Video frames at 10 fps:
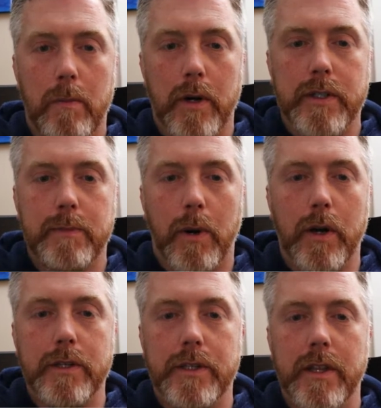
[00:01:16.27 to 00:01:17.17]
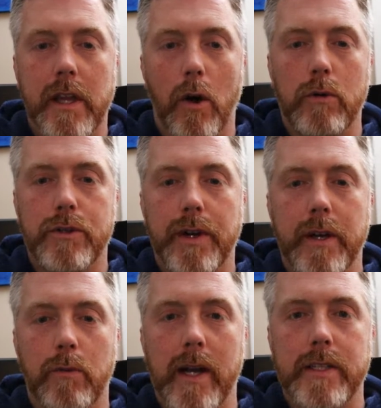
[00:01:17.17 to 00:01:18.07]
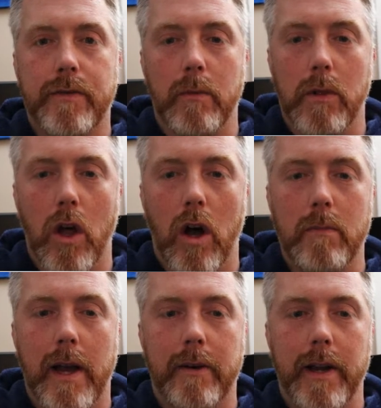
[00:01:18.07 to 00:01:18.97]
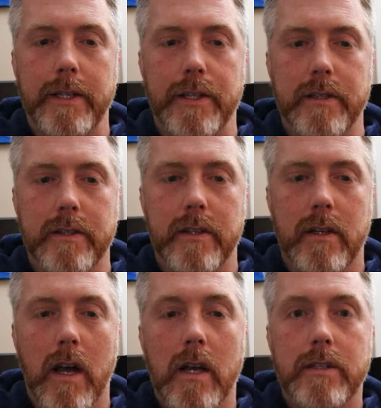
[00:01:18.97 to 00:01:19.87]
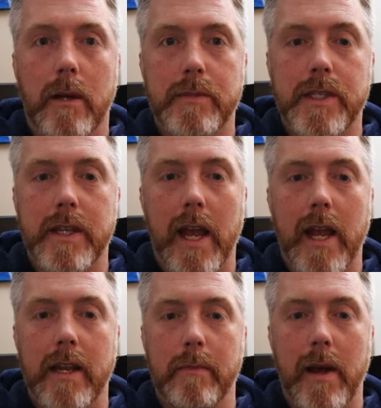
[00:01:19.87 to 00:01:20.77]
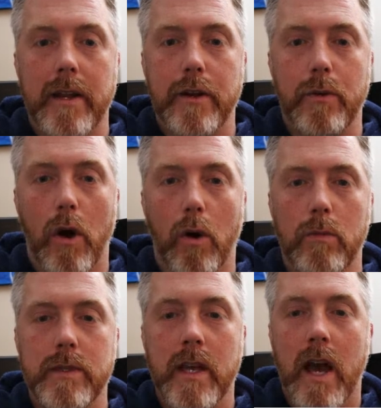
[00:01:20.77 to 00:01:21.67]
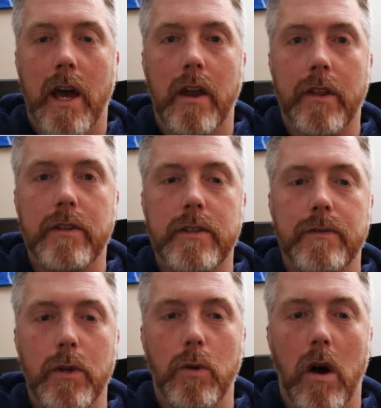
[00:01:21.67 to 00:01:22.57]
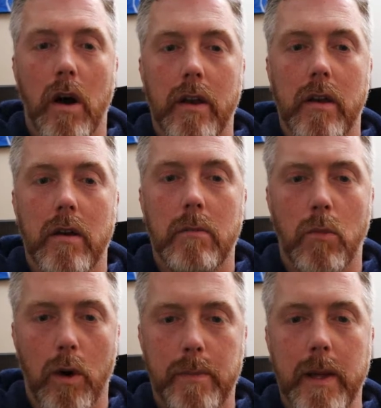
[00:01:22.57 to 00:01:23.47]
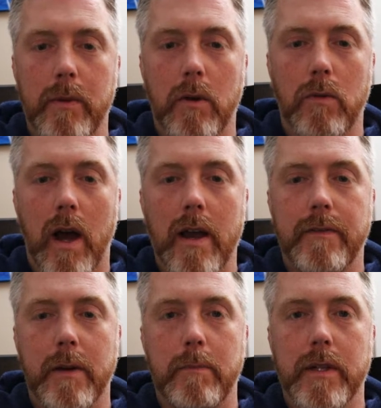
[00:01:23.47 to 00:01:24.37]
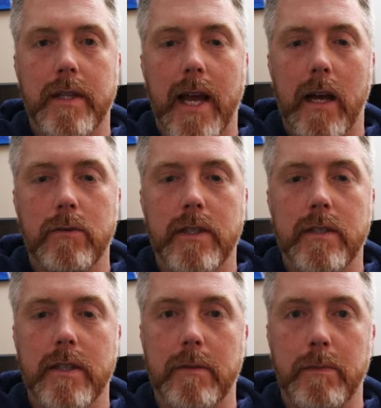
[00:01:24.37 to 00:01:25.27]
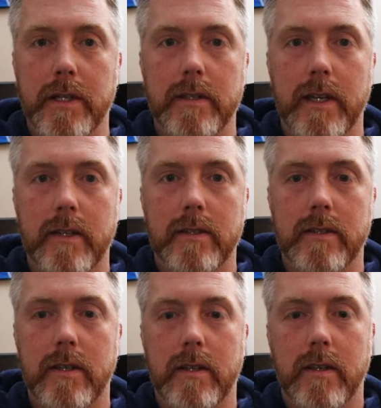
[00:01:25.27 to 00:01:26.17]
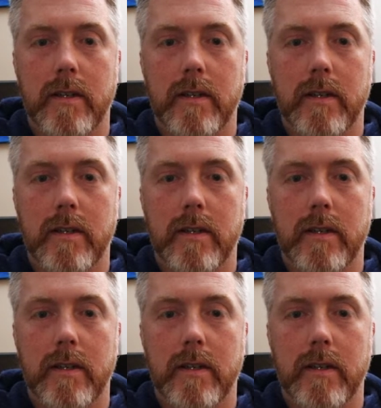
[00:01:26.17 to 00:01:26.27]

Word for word: Birds perched in the oak tree to rest from long migrations. Some stayed and made new homes, and others flew on. More people arrived and built houses and buildings.